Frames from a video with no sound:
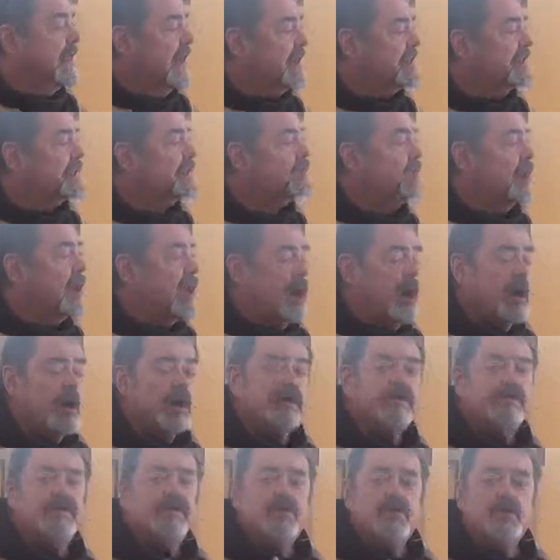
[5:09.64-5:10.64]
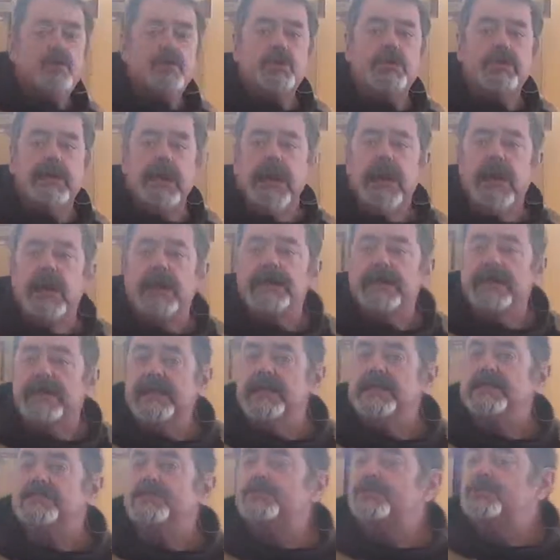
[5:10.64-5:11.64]
That's part of who God
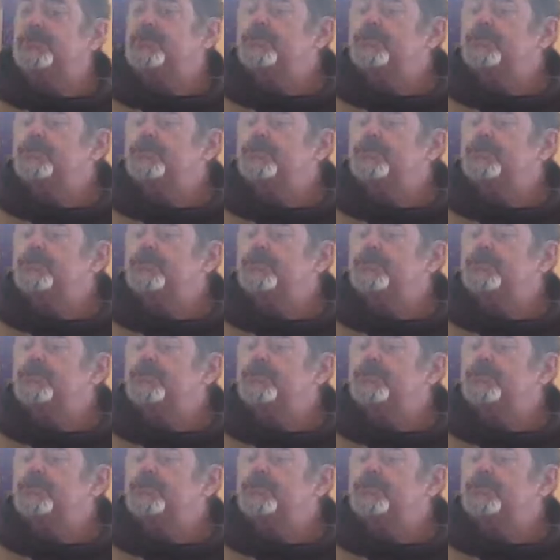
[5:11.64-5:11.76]
is